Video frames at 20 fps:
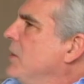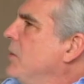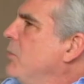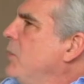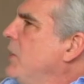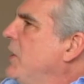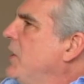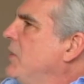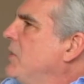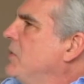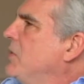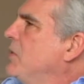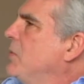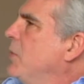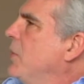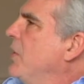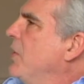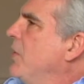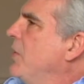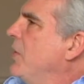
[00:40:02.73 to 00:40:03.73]
It begins
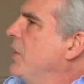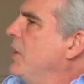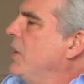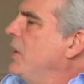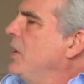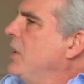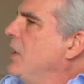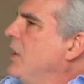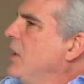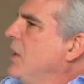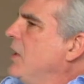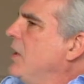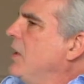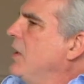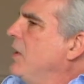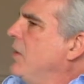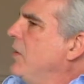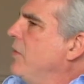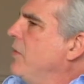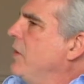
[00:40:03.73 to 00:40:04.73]
with the
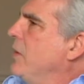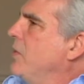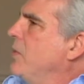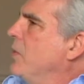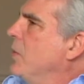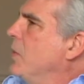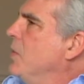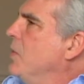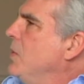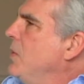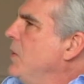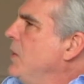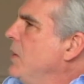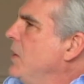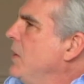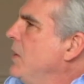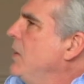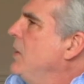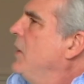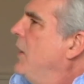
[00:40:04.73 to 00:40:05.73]
individual
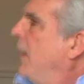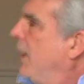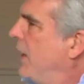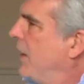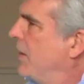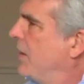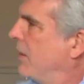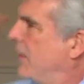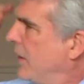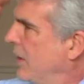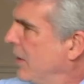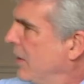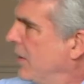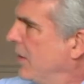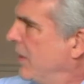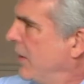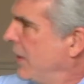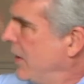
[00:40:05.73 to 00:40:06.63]
and the